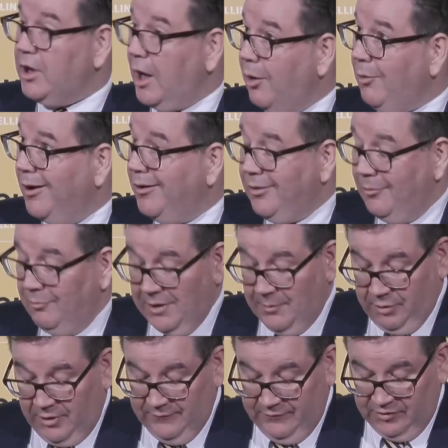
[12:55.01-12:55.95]
lower than we
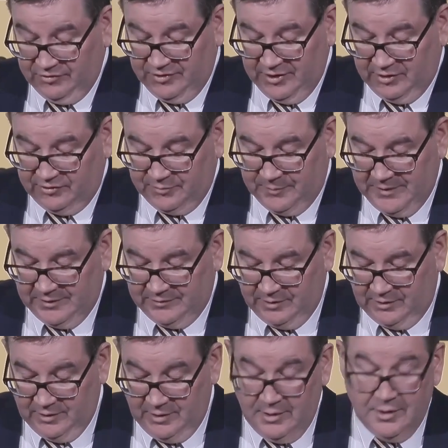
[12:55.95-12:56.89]
previously
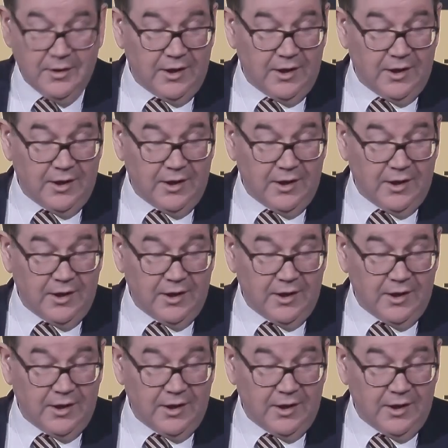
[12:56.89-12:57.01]
expected,